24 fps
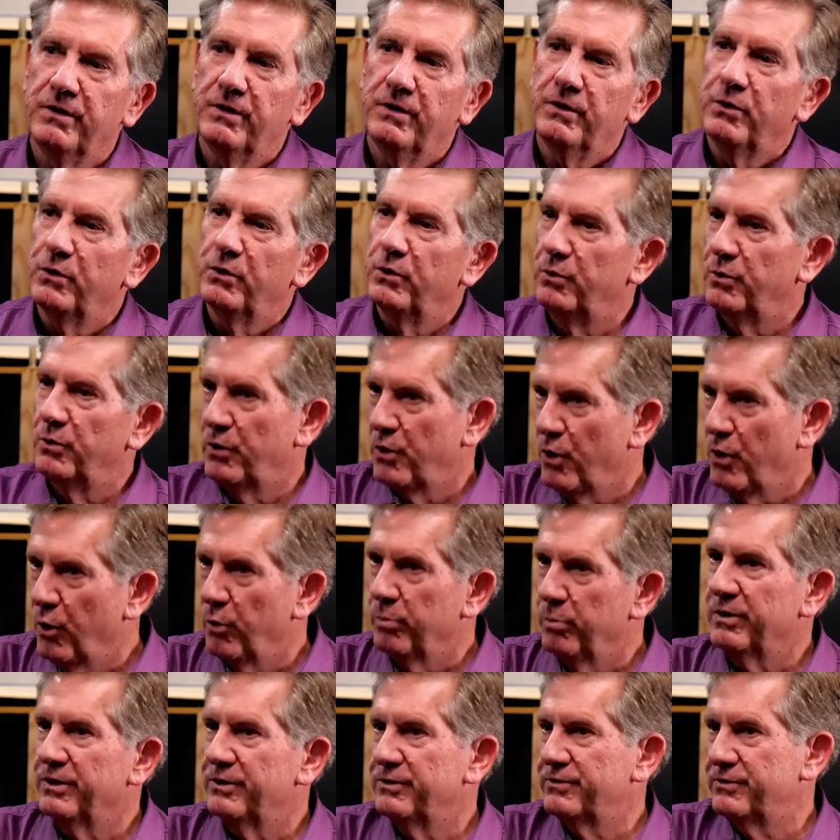who were
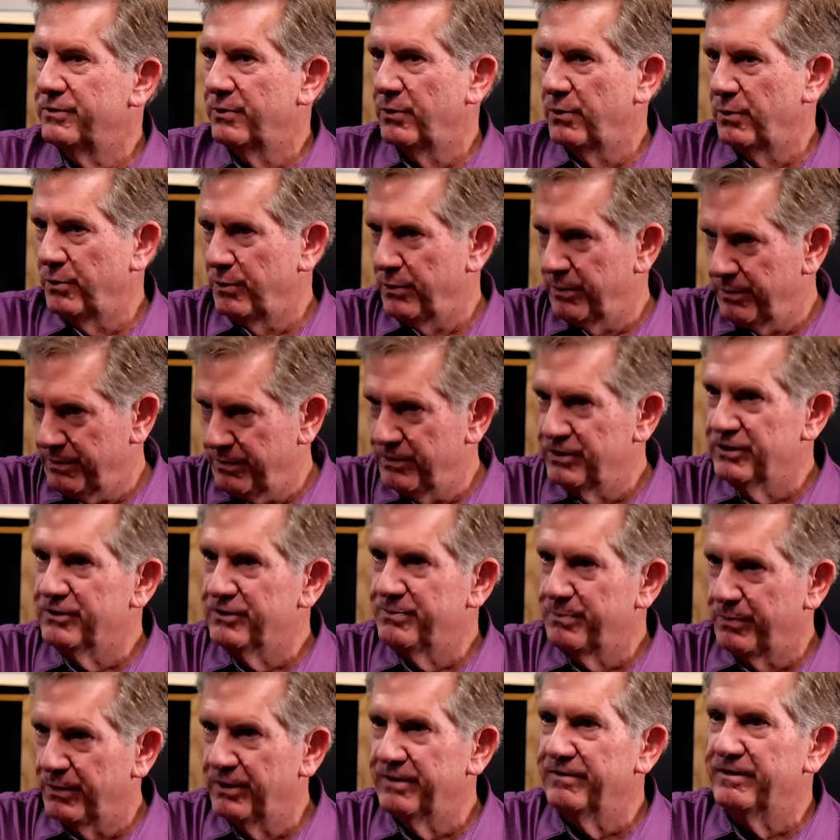homeless or were just
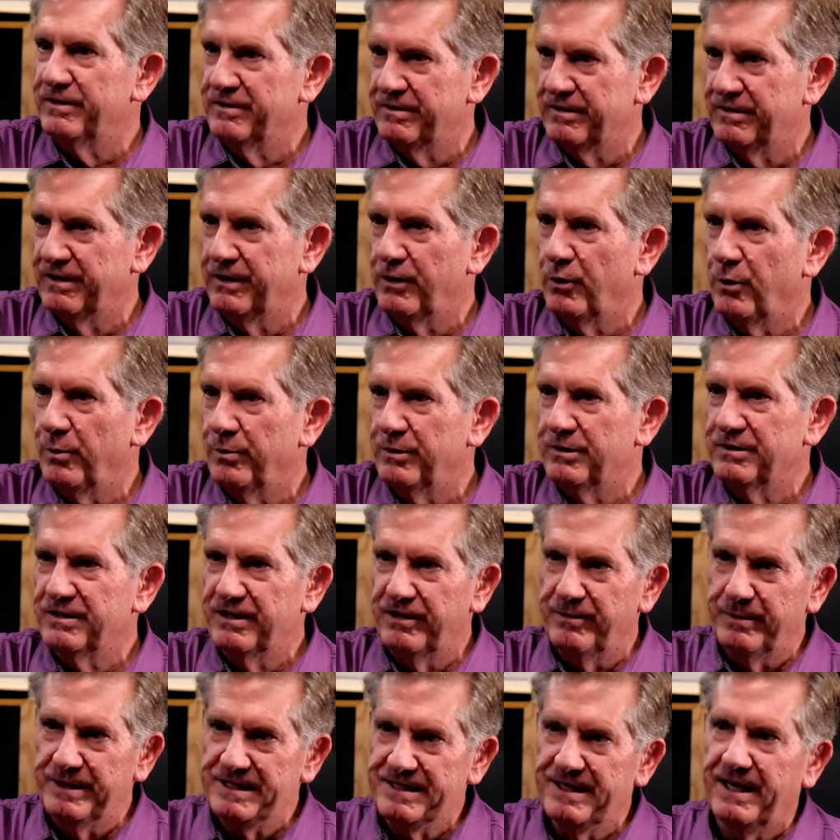previously homeless and have
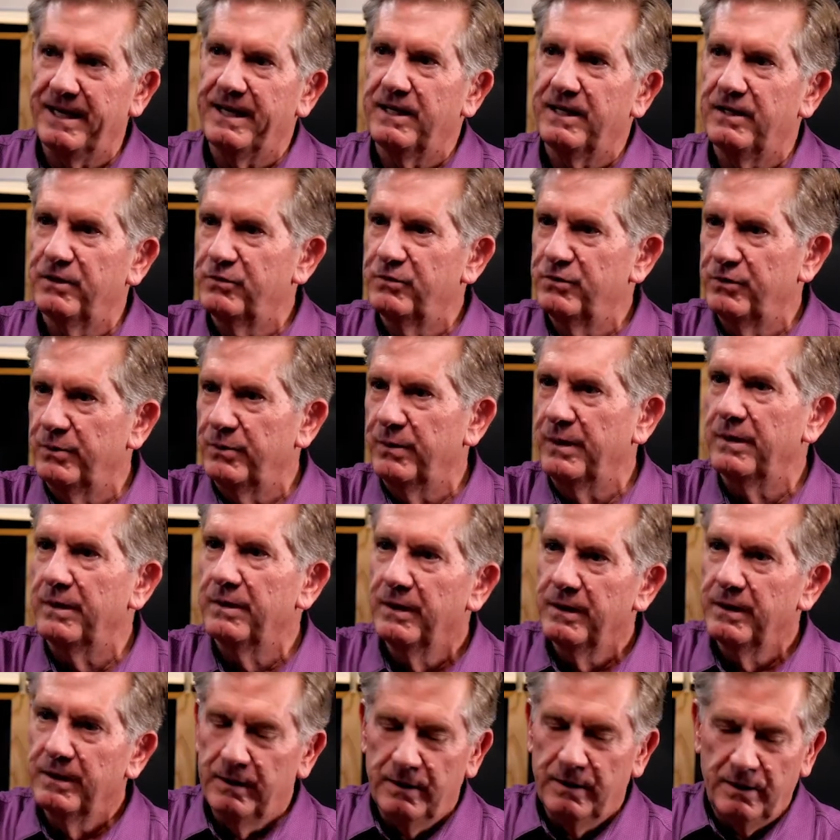been taken into
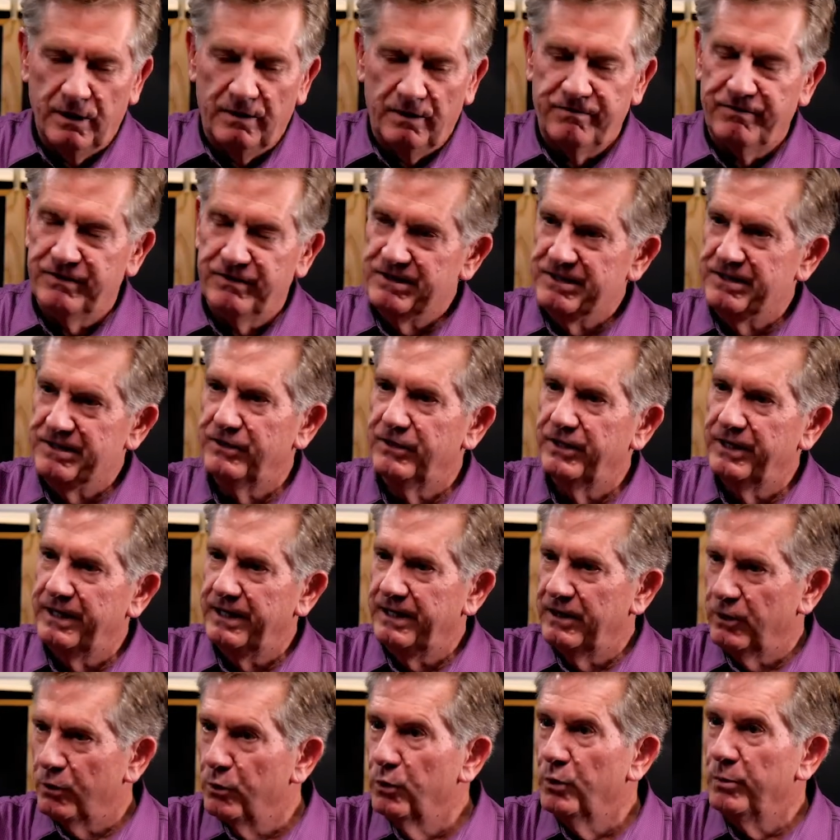a facility, a
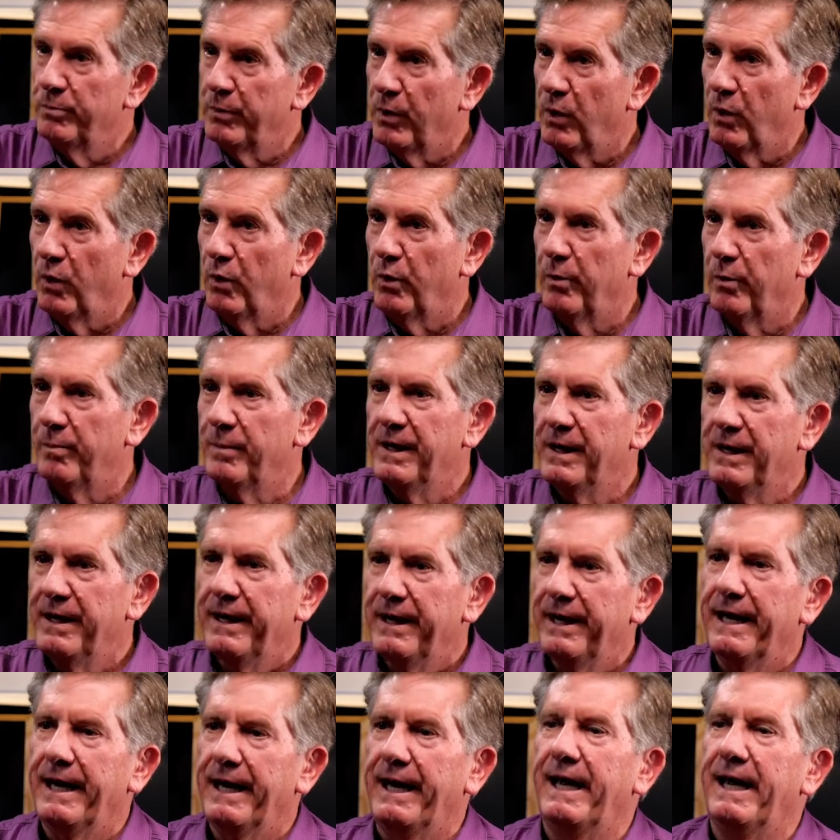group home.
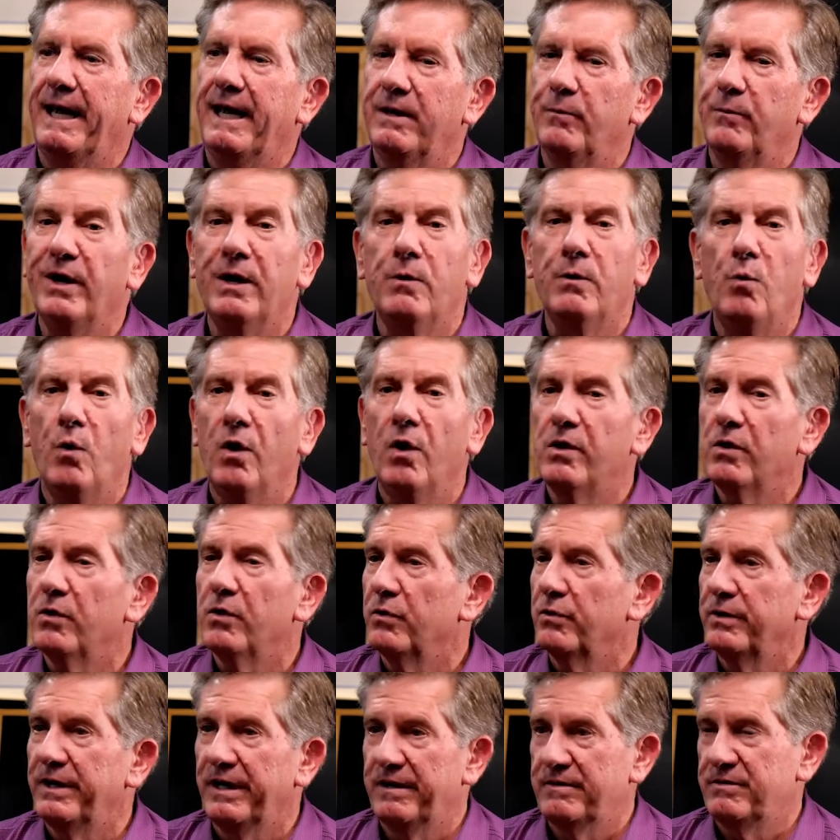And we had one girl
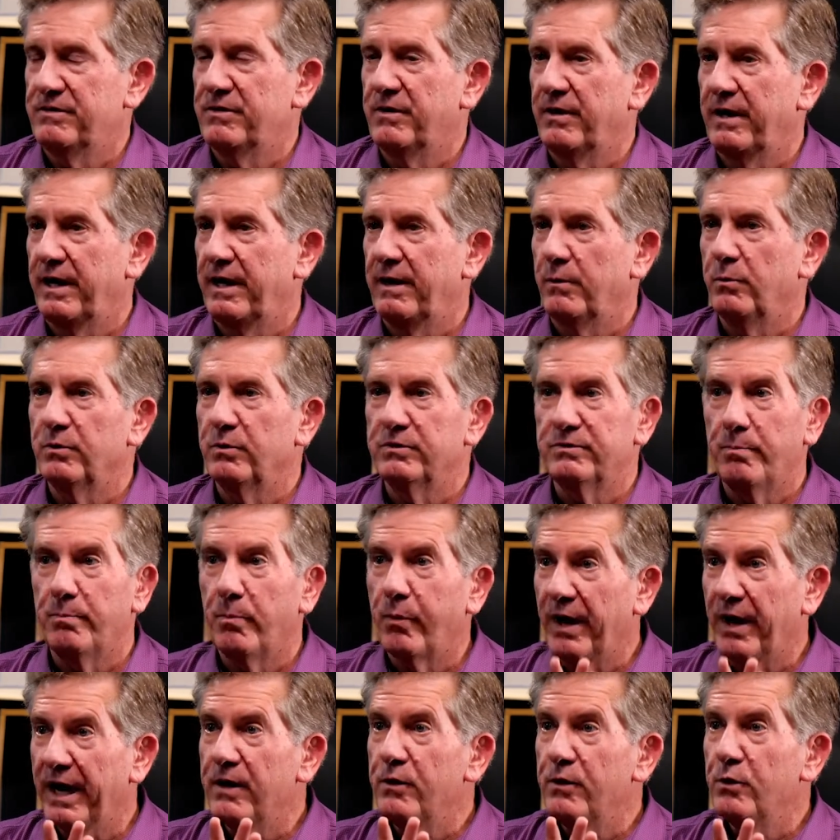yesterday, was
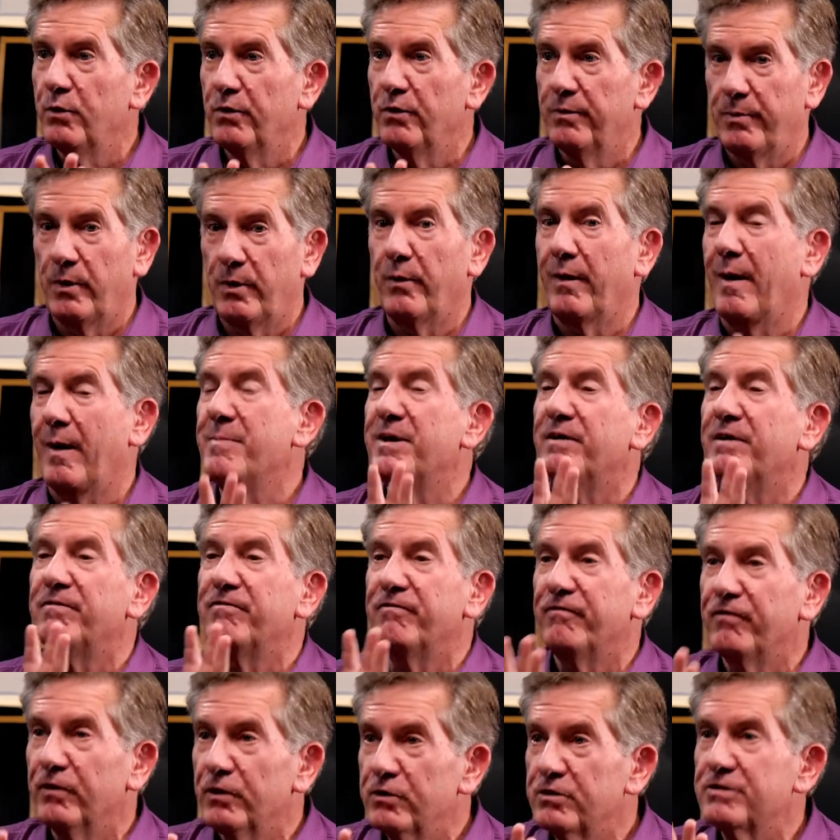brand new to the program.
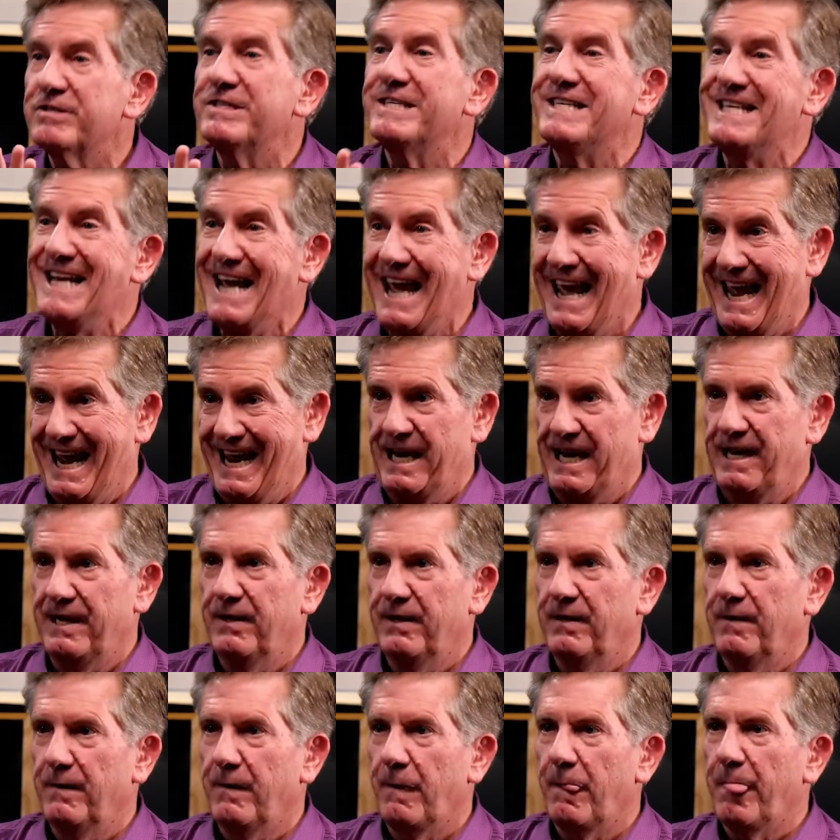First day
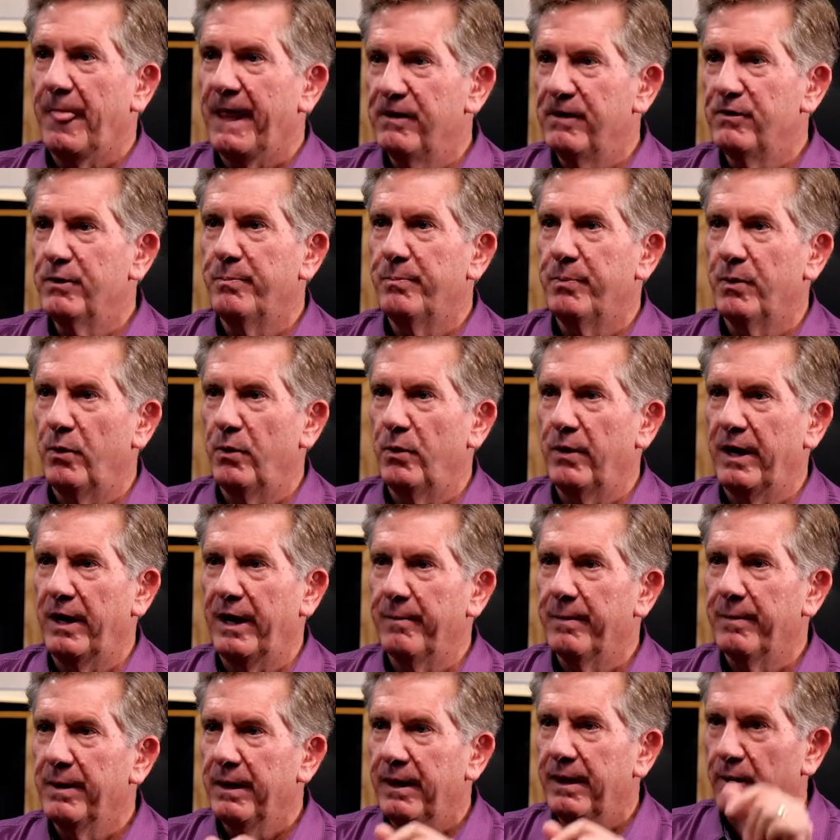in the program.
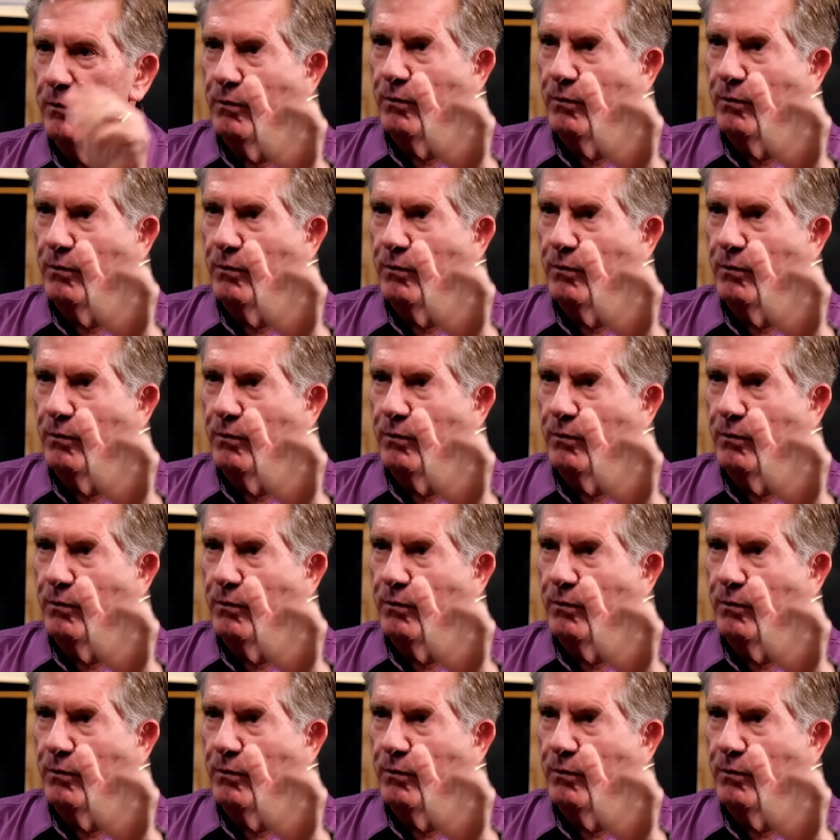And right